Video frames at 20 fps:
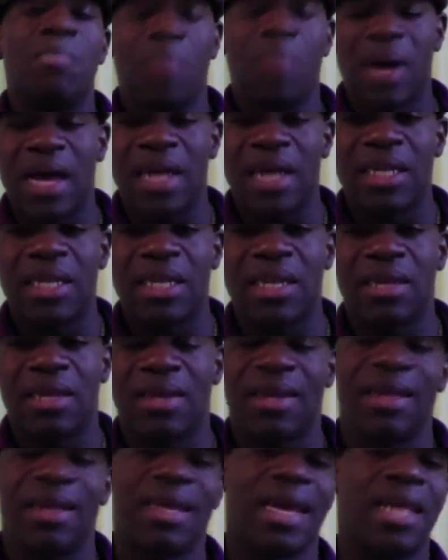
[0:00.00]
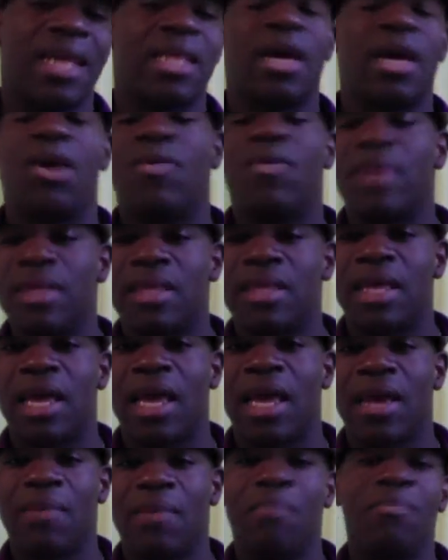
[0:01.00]
But, as I always
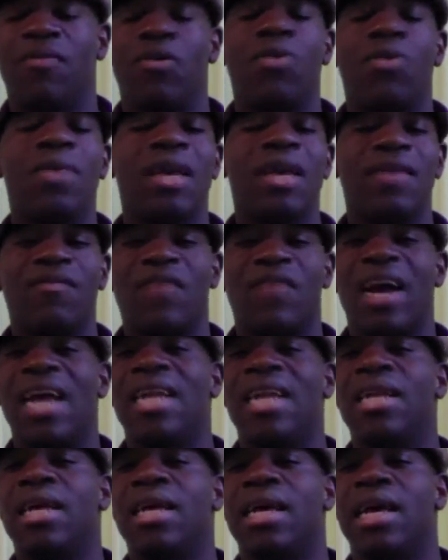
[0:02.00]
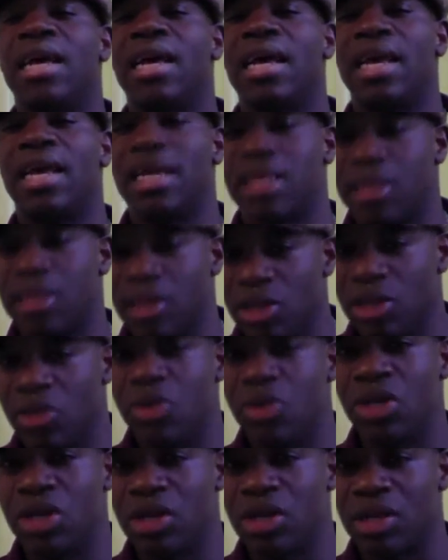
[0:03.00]
say, before we can find a
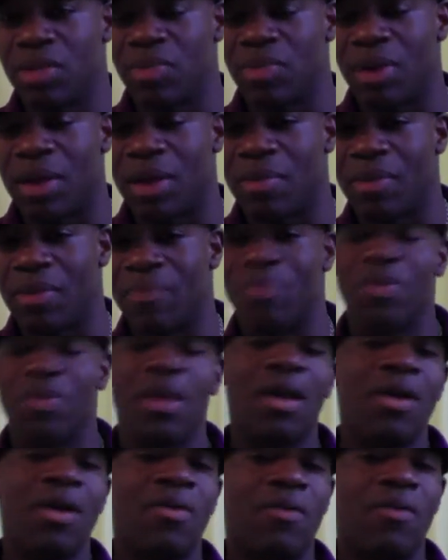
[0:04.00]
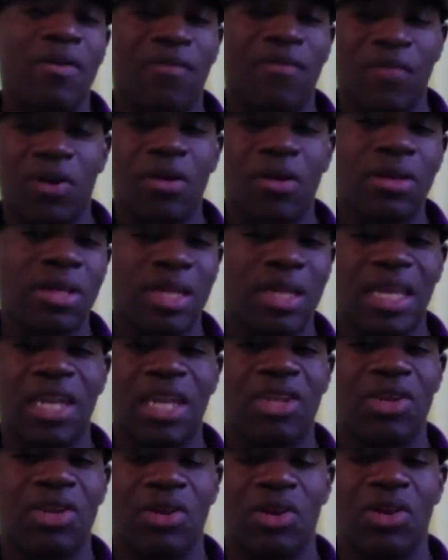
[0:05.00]
solution to the problem, we first
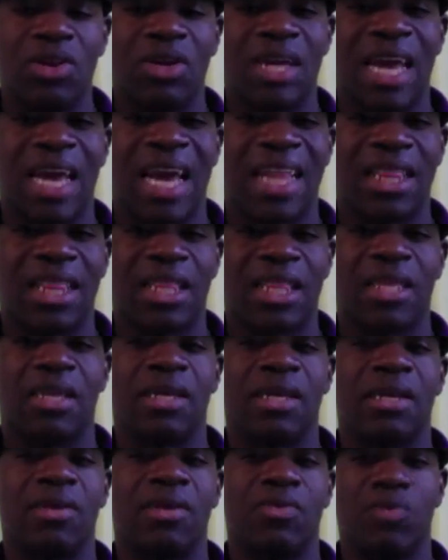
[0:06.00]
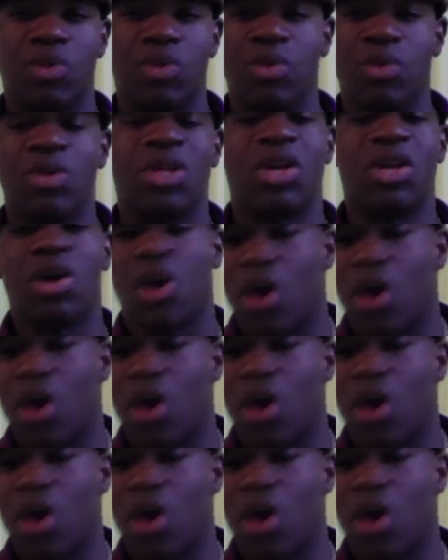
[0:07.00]
need to look at the root